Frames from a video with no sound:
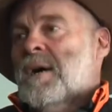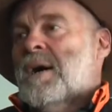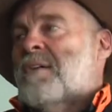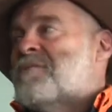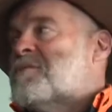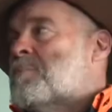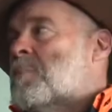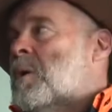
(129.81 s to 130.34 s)

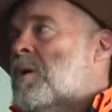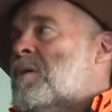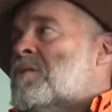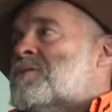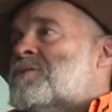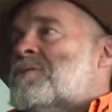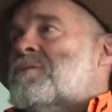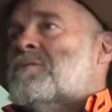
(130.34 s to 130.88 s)
half
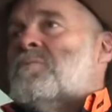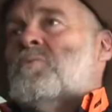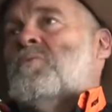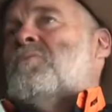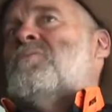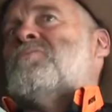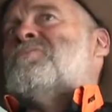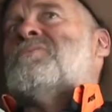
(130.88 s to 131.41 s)
demolished and the
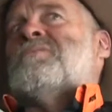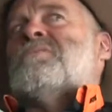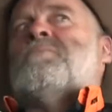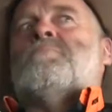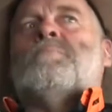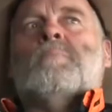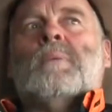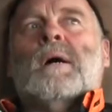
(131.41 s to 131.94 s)
walls
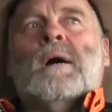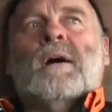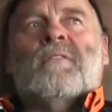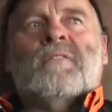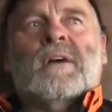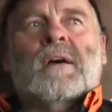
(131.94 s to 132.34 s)
are half